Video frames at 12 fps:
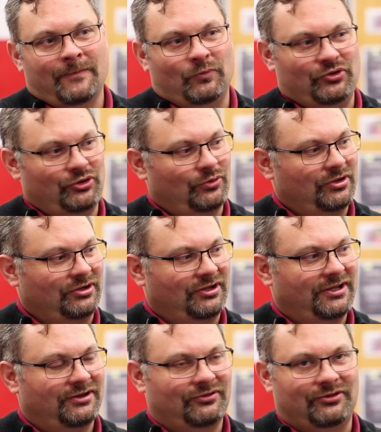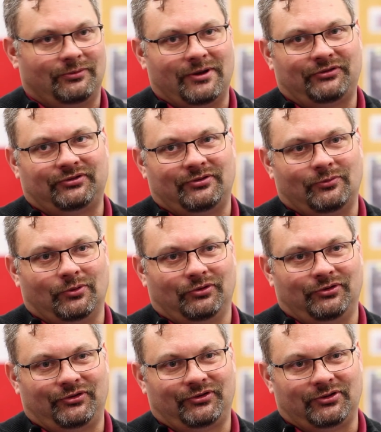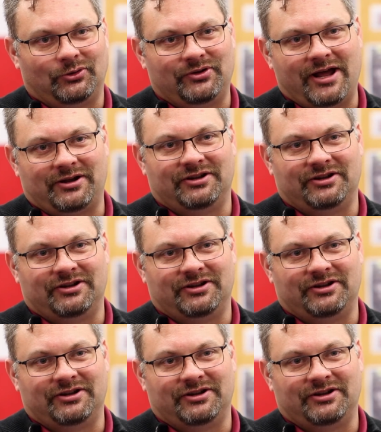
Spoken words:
And you can get the rest of the world to slow down